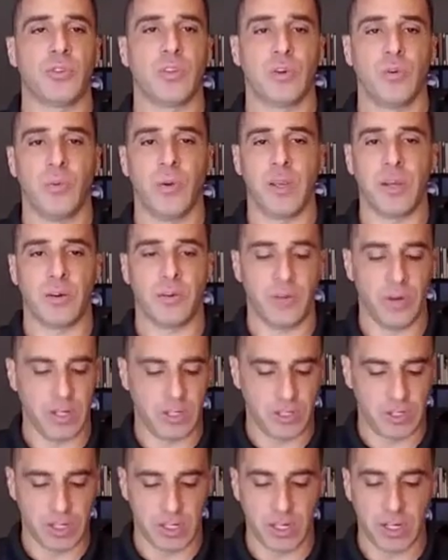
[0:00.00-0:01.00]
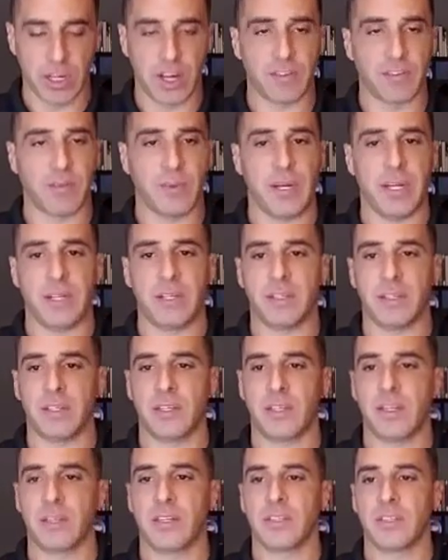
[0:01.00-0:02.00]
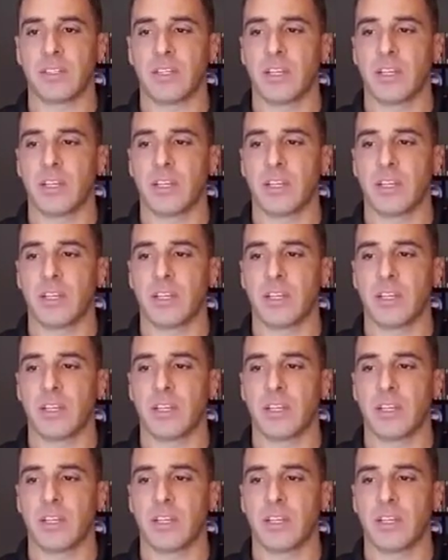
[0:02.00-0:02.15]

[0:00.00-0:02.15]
that we are reaching government entities,